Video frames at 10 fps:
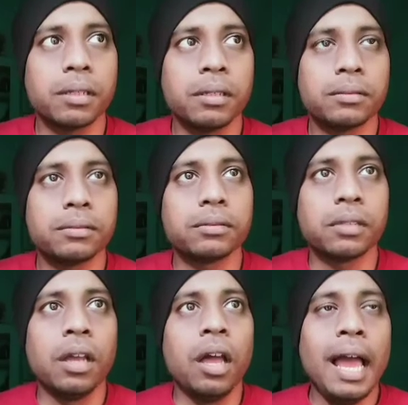
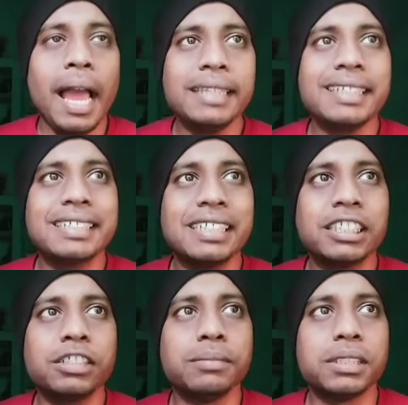And the
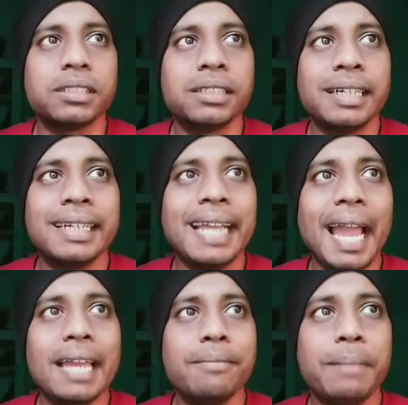customer
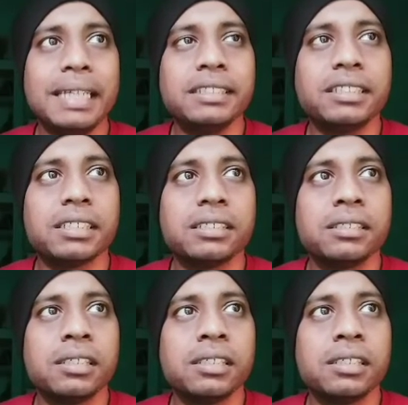can mention